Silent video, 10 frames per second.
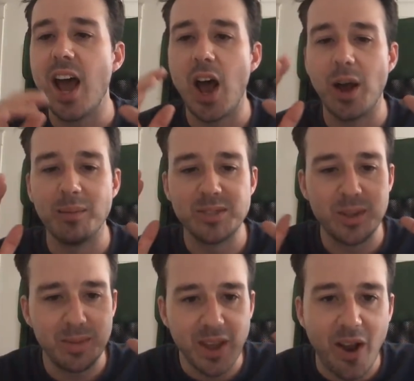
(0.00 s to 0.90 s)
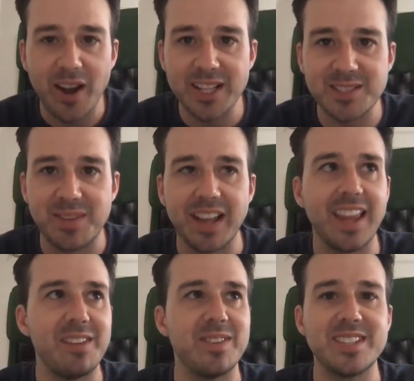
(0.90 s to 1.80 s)
To be honest, my
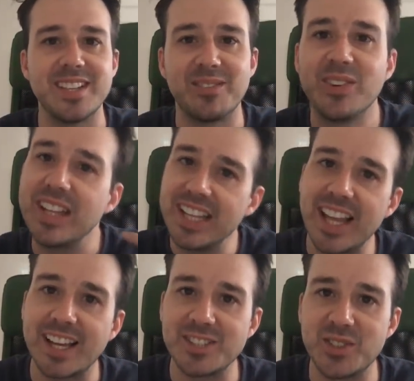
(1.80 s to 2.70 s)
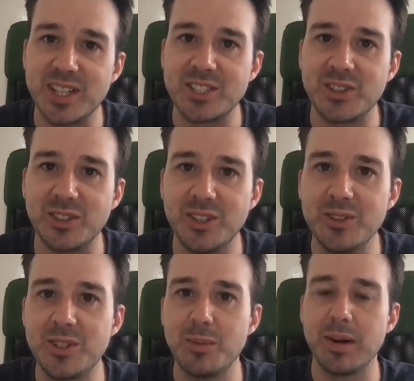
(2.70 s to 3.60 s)
life isn't really like a traditional
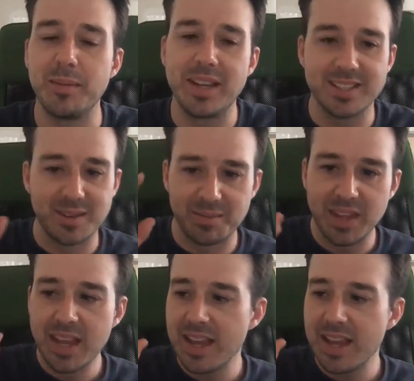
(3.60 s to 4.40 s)
YouTuber, because I'm